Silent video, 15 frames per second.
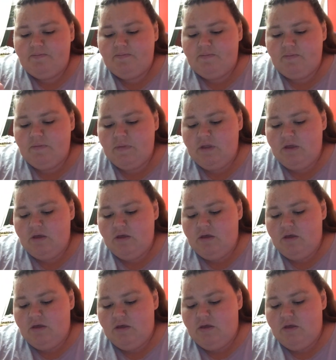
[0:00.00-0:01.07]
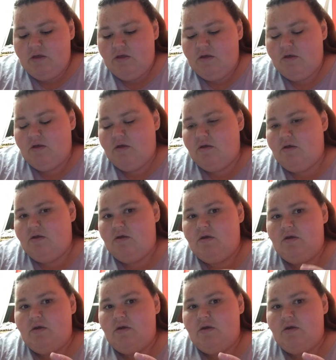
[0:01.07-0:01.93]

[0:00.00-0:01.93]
(silence)